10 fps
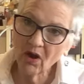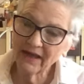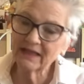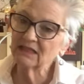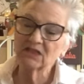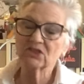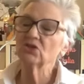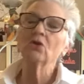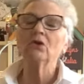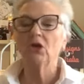It's
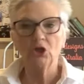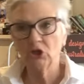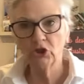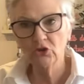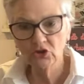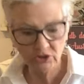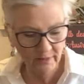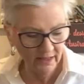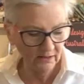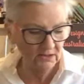not huge
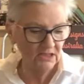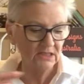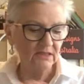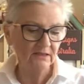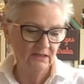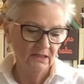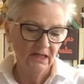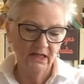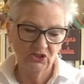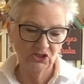amounts,
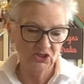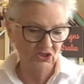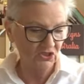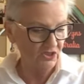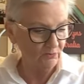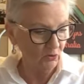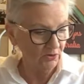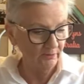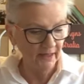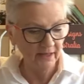it's just a small
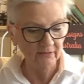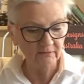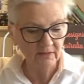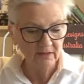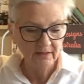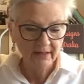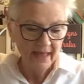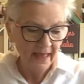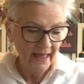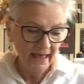amount,
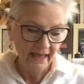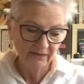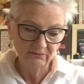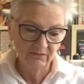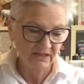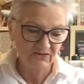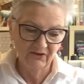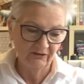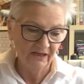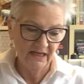and it's
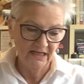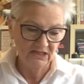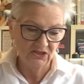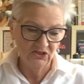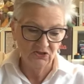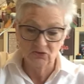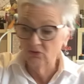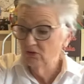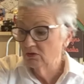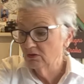very easy to
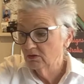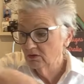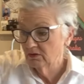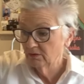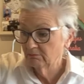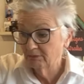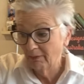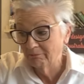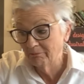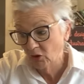do, but
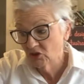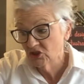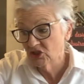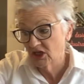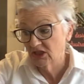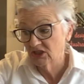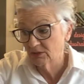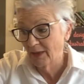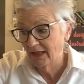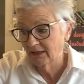most jeans
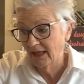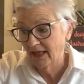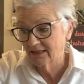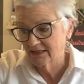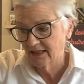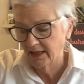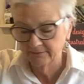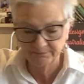pattern has that.